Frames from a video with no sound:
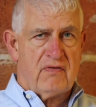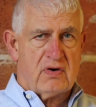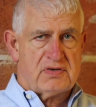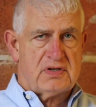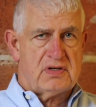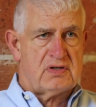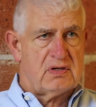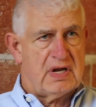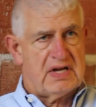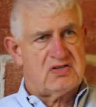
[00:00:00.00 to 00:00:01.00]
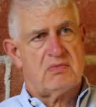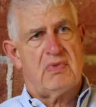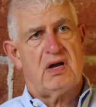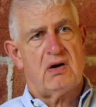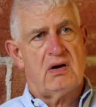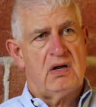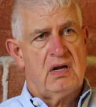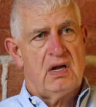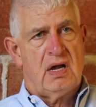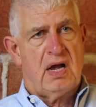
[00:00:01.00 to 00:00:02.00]
versus estimator,
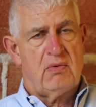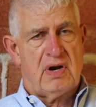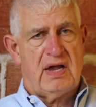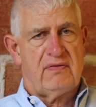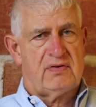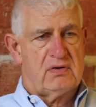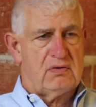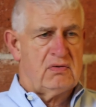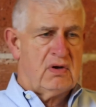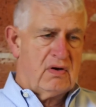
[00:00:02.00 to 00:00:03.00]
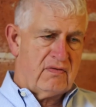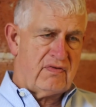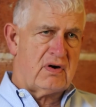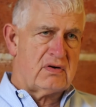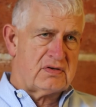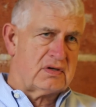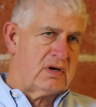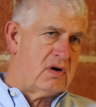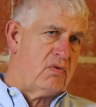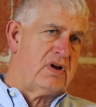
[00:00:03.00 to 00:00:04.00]
I would have to first
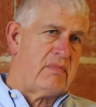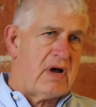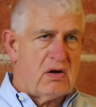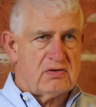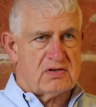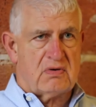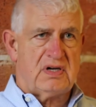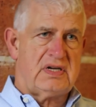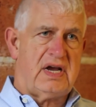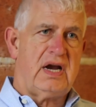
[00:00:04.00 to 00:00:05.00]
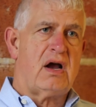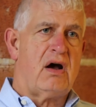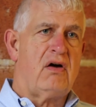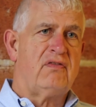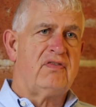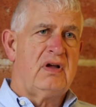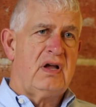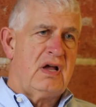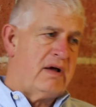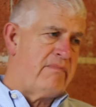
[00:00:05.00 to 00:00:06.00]
go into my on screen takeoff,
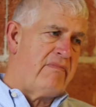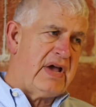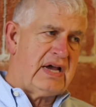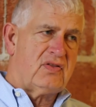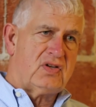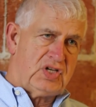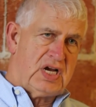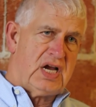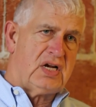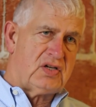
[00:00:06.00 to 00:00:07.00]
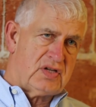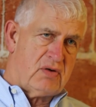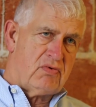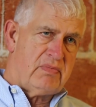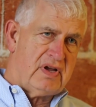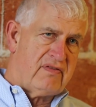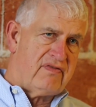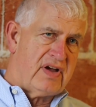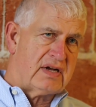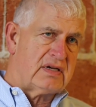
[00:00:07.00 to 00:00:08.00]
make the change that would be
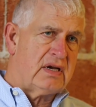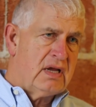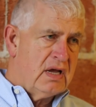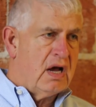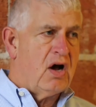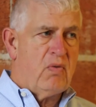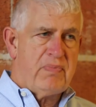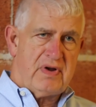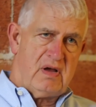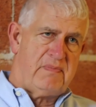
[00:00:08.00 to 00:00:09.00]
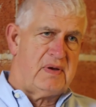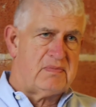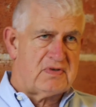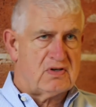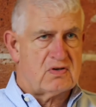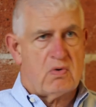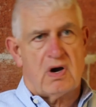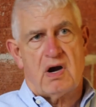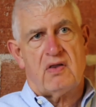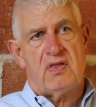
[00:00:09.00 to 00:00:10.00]
affected, open up MC
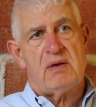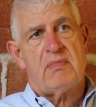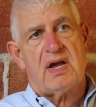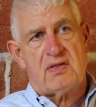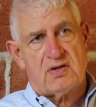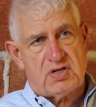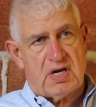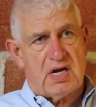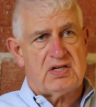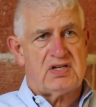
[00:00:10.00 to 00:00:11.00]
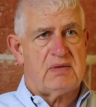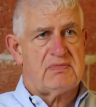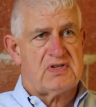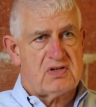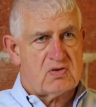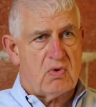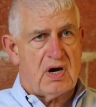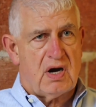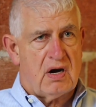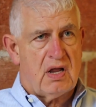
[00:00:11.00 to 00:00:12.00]
squared, then make the change in MC
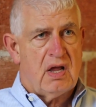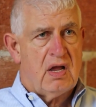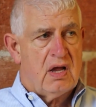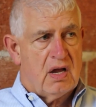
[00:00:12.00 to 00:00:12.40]
squared